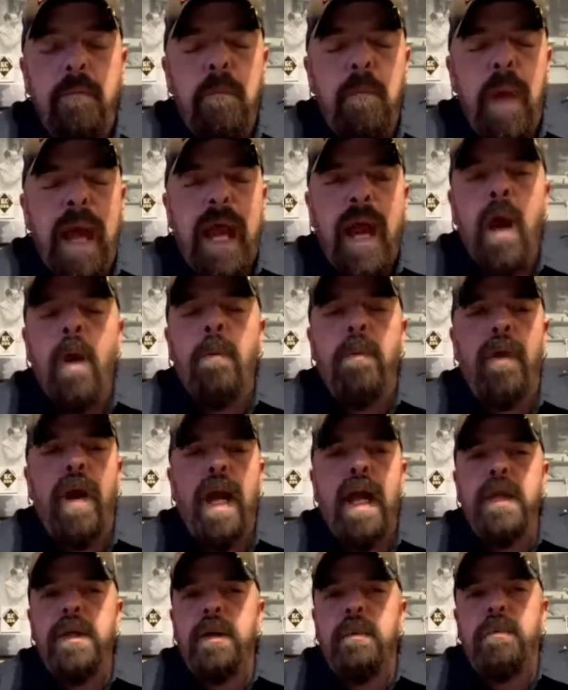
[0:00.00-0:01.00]

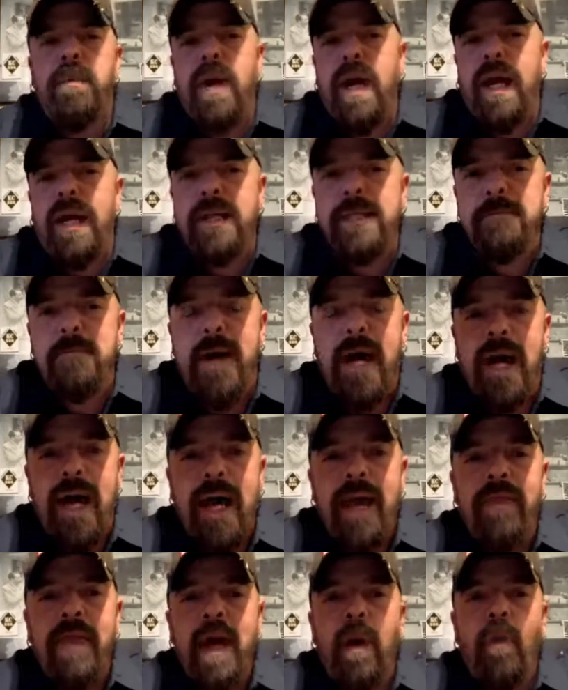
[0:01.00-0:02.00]
hairbrains or brains
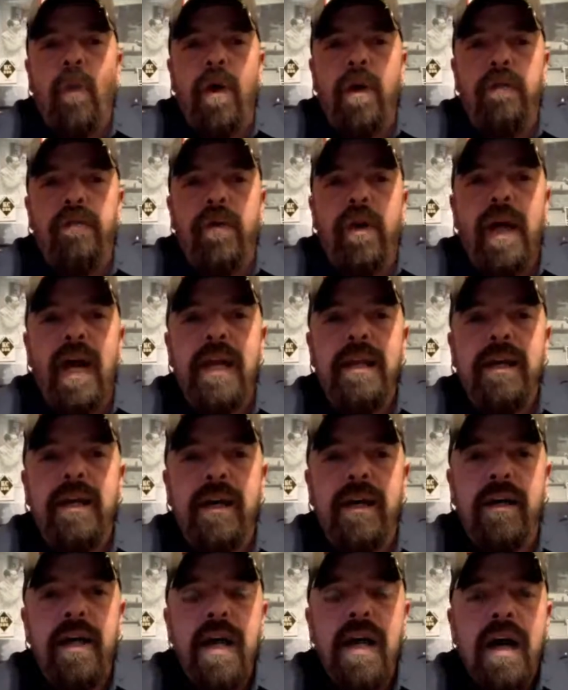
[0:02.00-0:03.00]
behind that wonderful
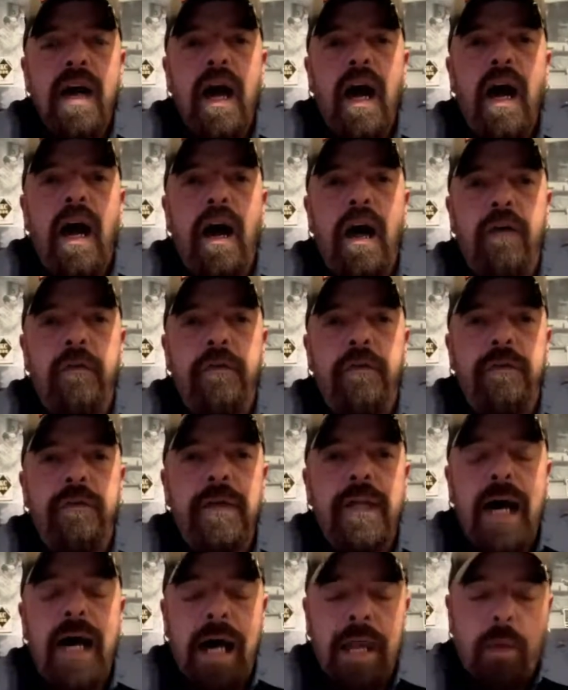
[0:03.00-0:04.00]
idea of
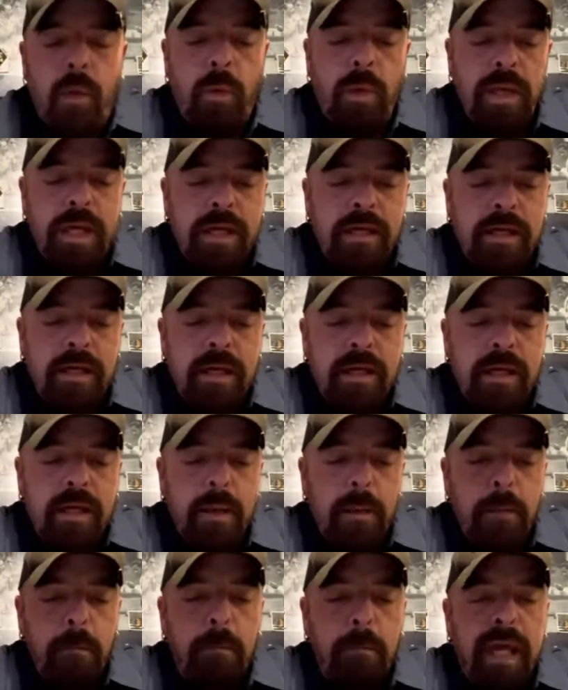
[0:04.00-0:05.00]
not only
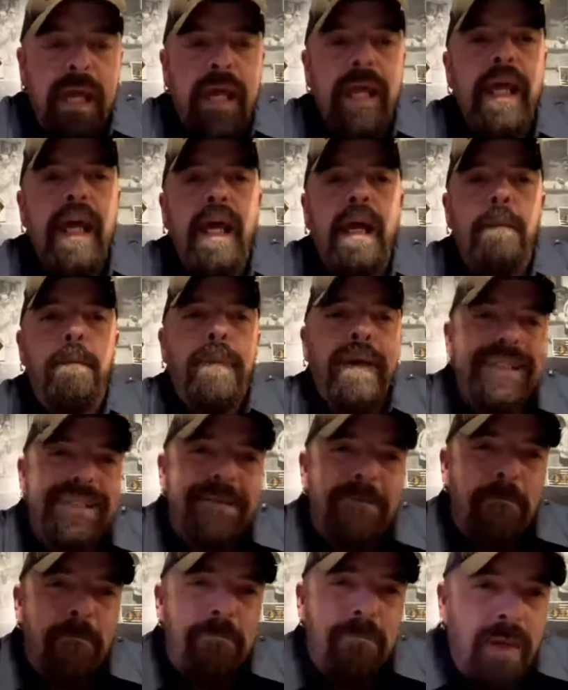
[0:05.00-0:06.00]
beating, but
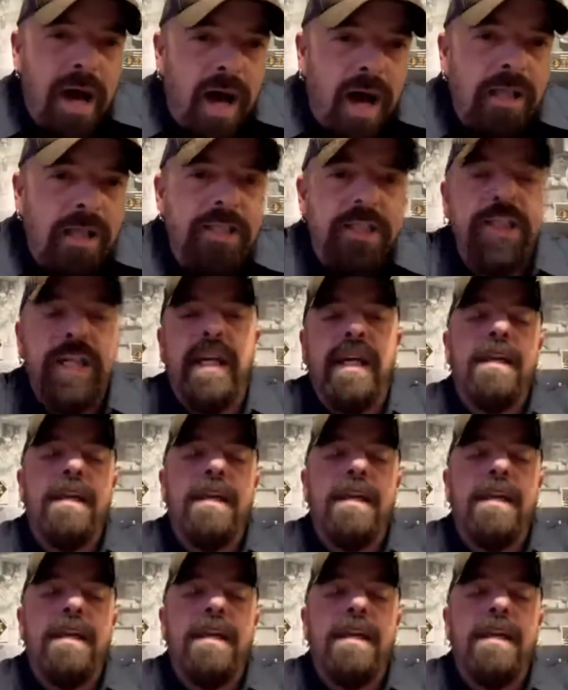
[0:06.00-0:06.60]
demolishing